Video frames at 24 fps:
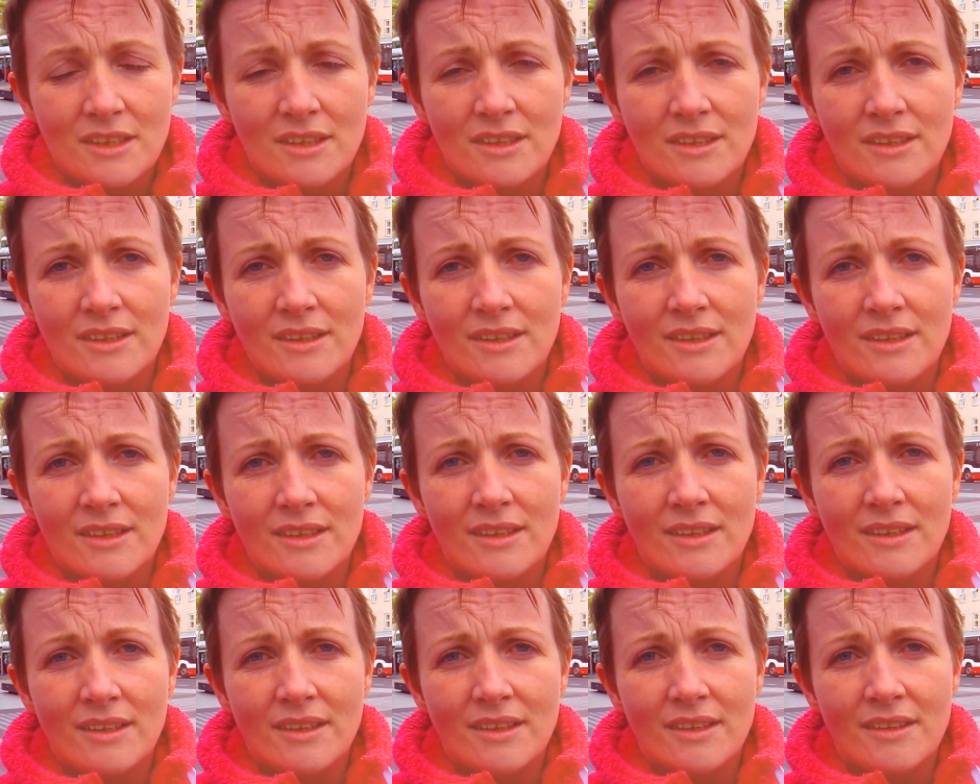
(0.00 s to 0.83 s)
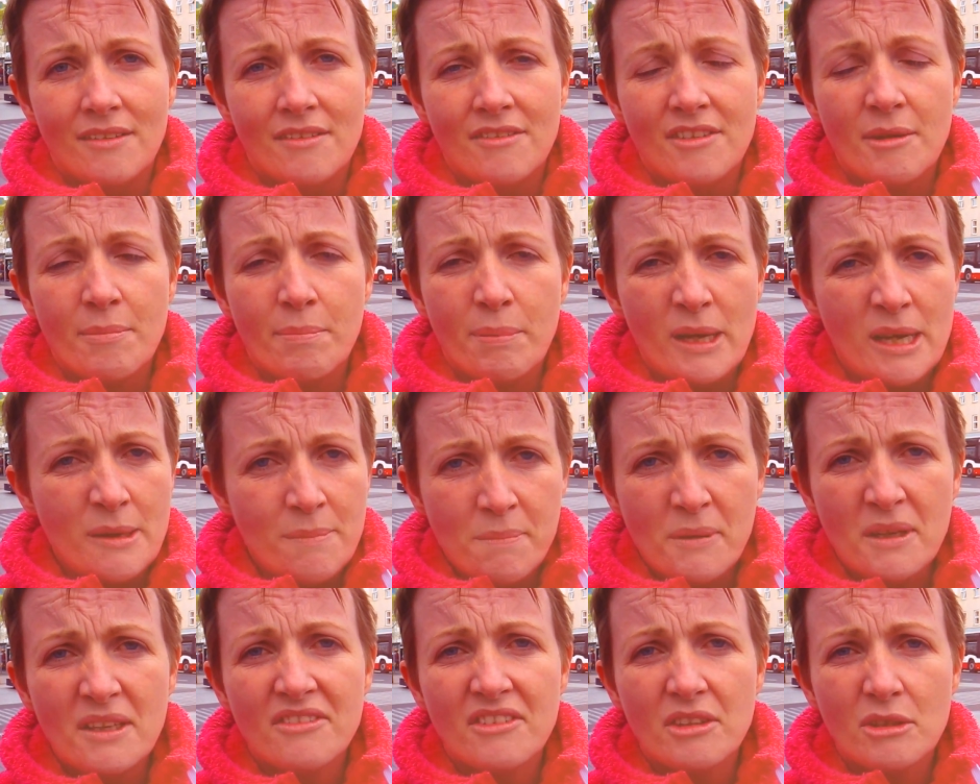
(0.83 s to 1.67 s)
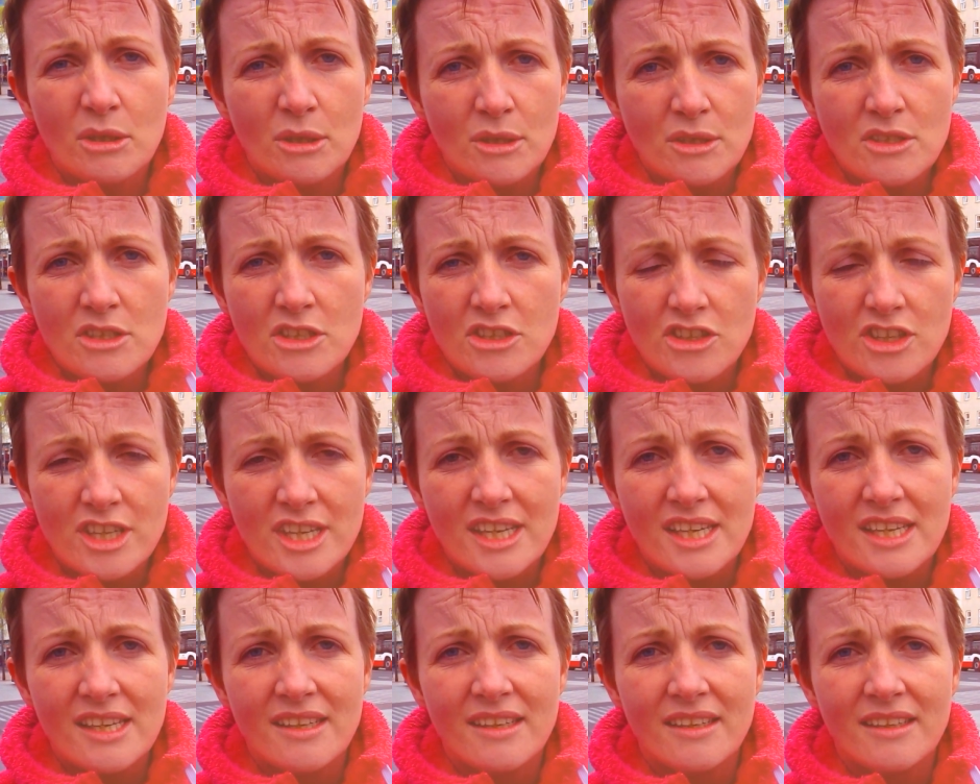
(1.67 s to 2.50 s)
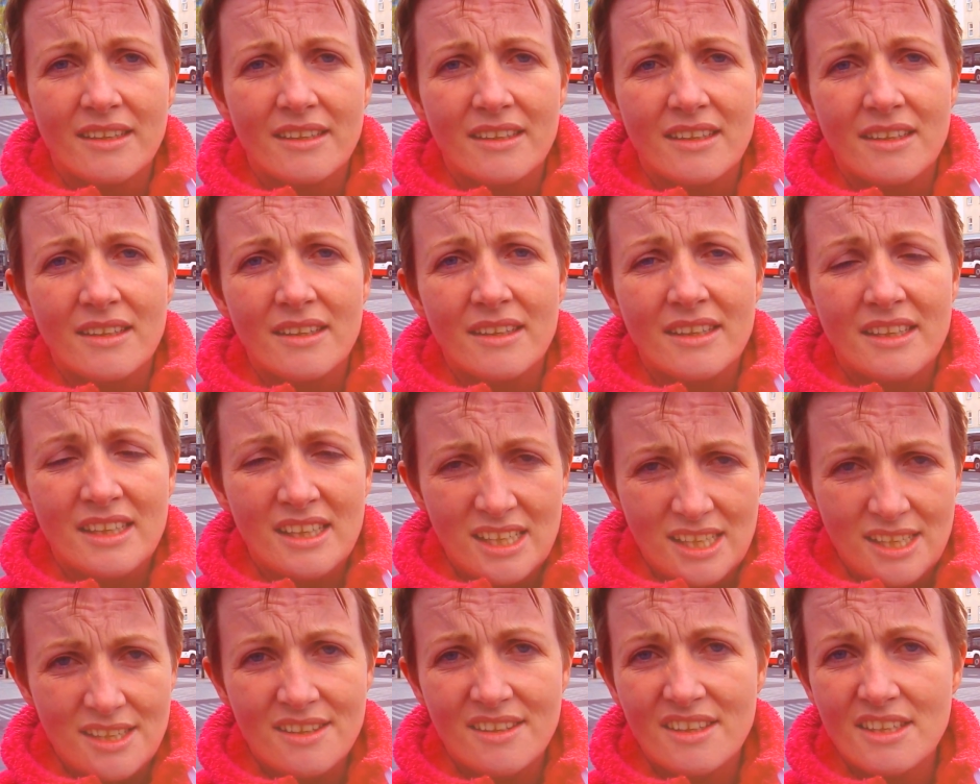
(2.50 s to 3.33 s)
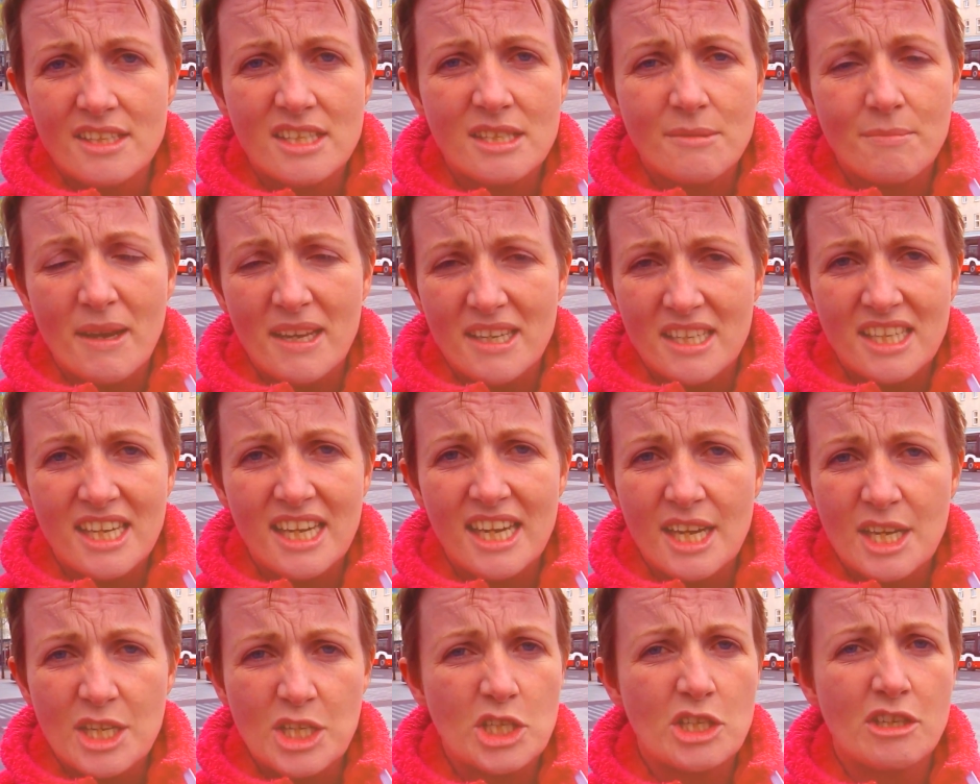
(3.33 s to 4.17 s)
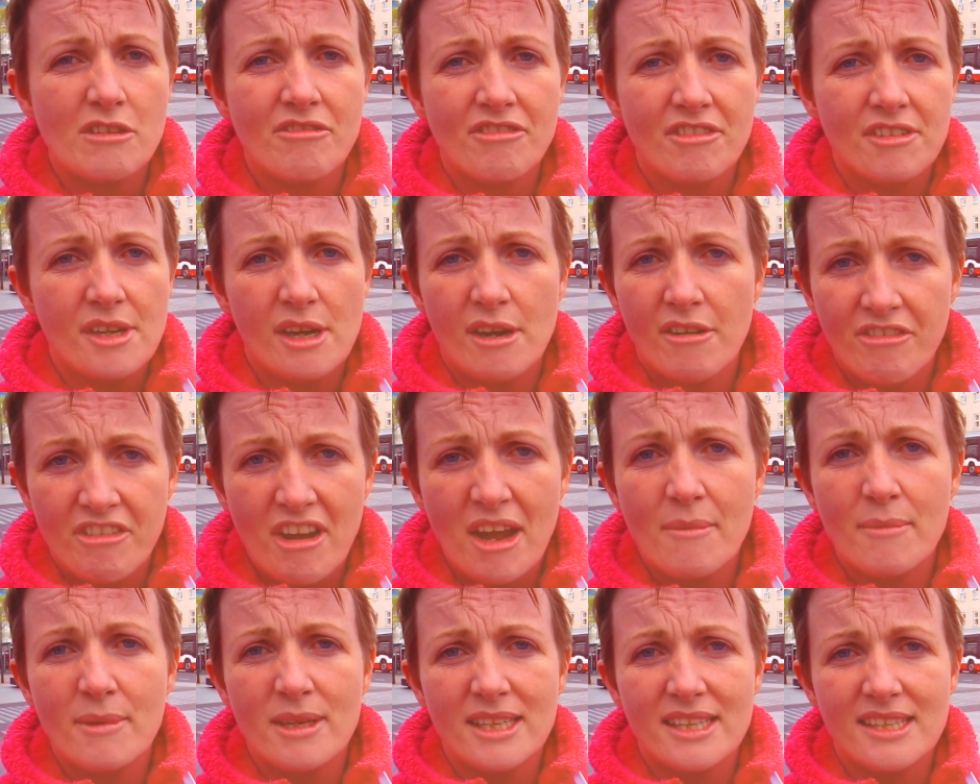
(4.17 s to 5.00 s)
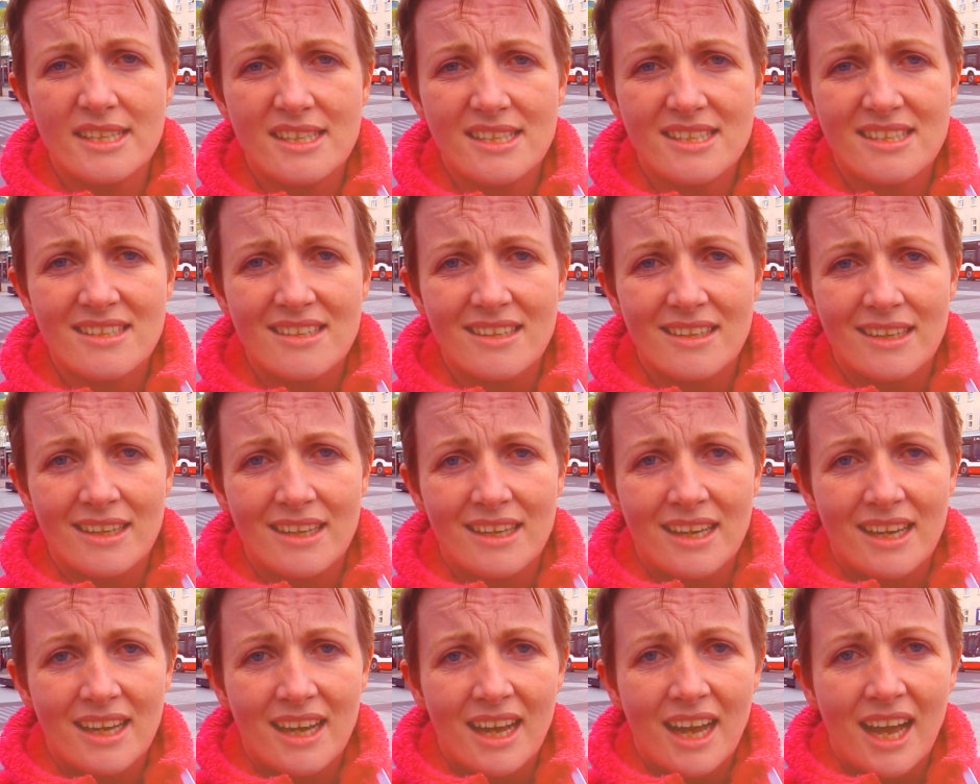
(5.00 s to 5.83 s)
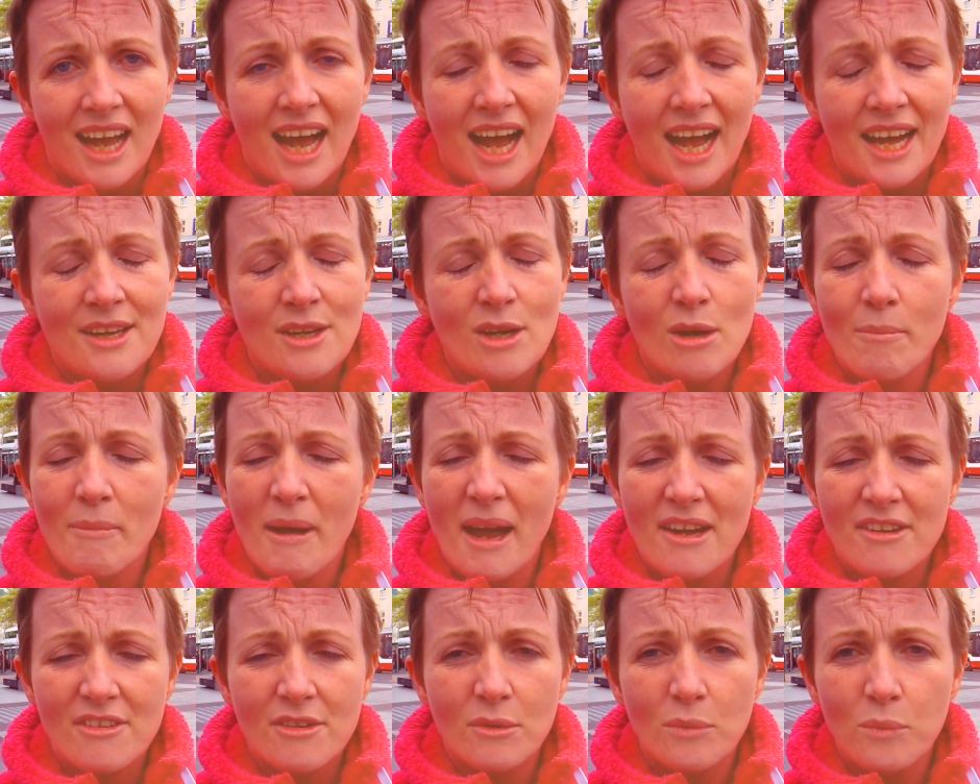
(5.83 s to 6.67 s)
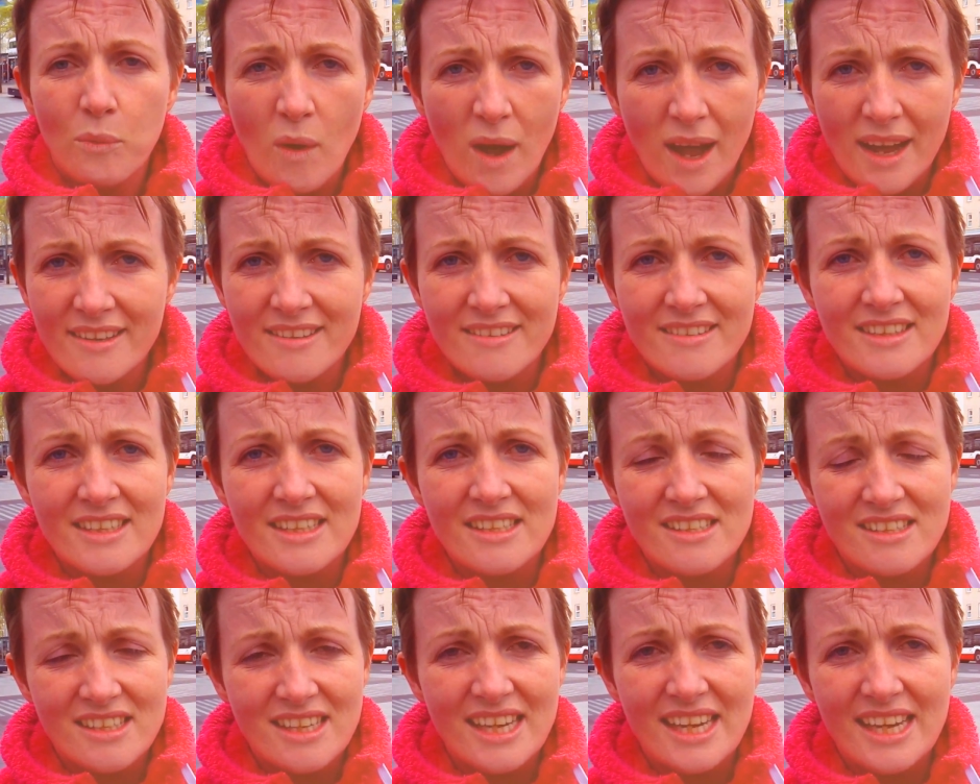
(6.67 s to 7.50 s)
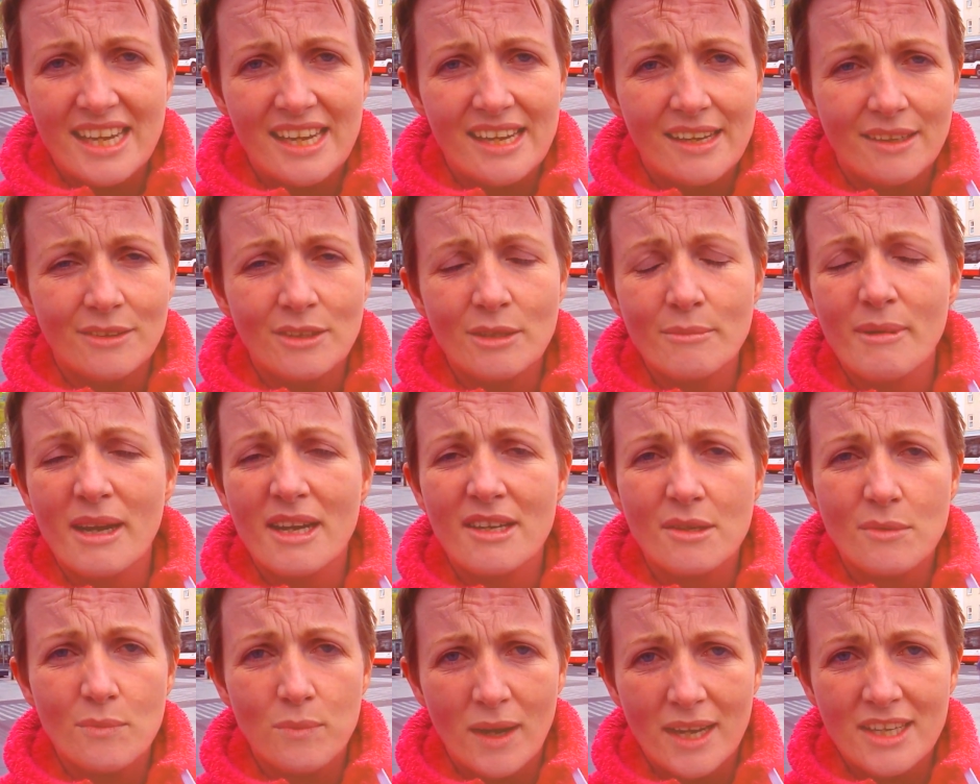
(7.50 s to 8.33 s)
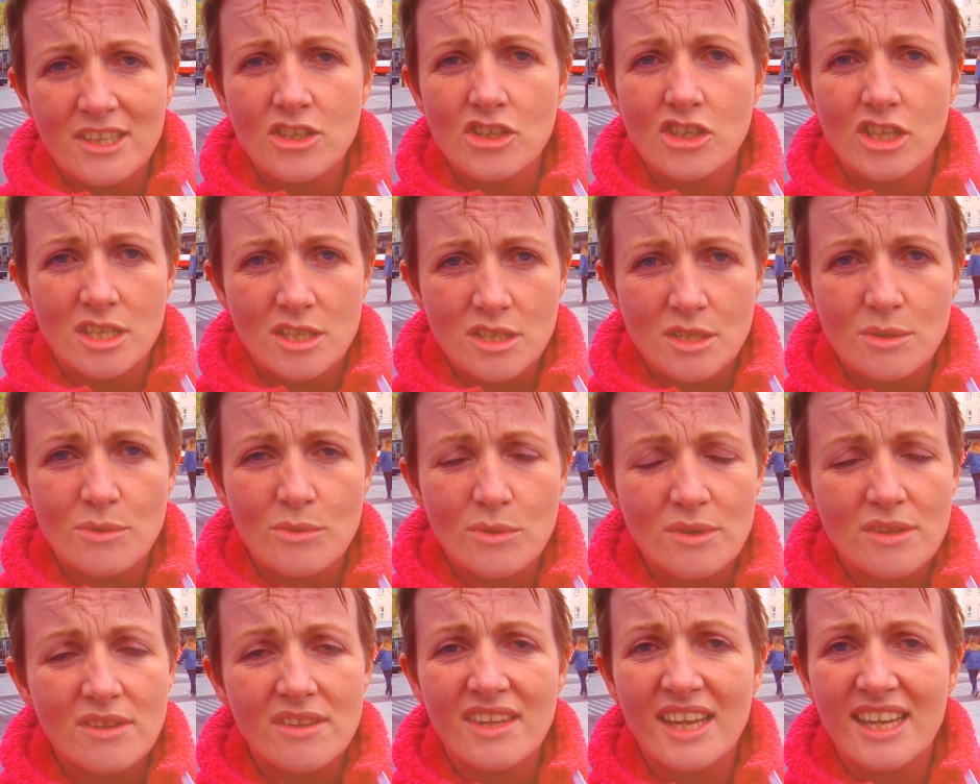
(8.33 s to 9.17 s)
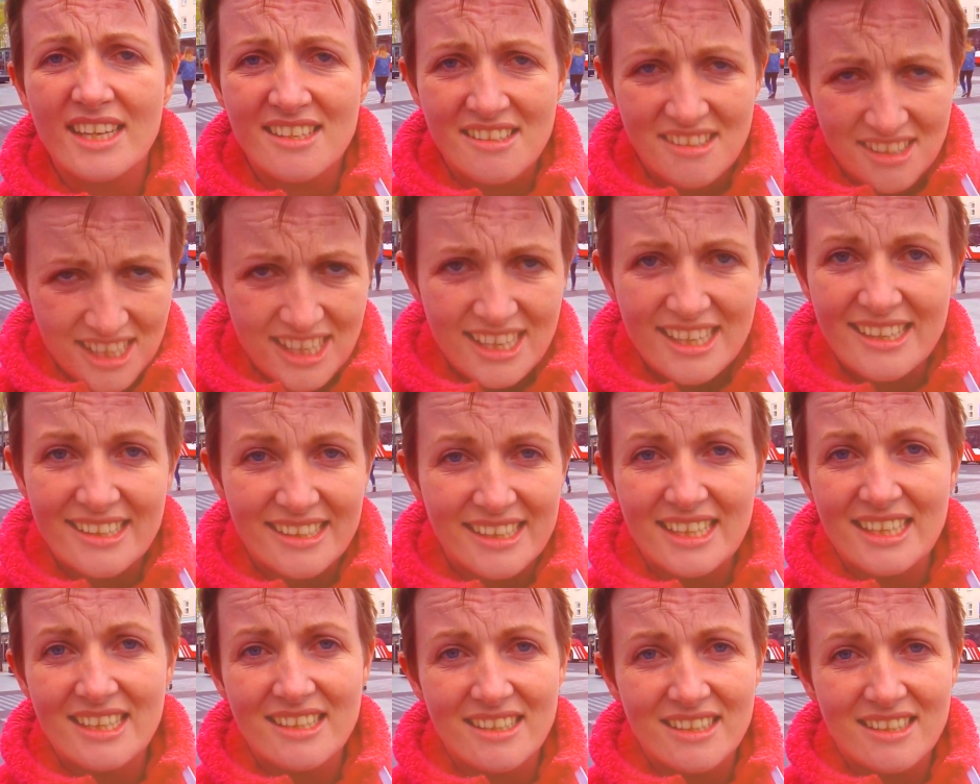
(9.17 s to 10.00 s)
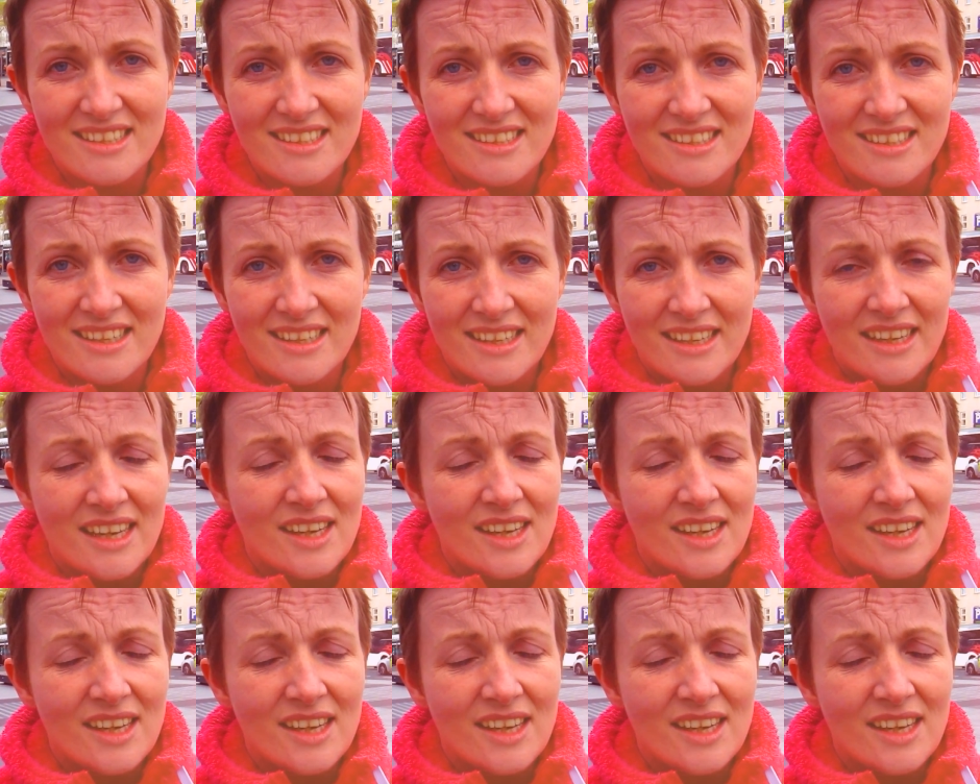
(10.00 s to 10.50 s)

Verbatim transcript: and they're always standing here. The people of the country need this medication for their families, and no matter what you say or no matter what you do, they still need it.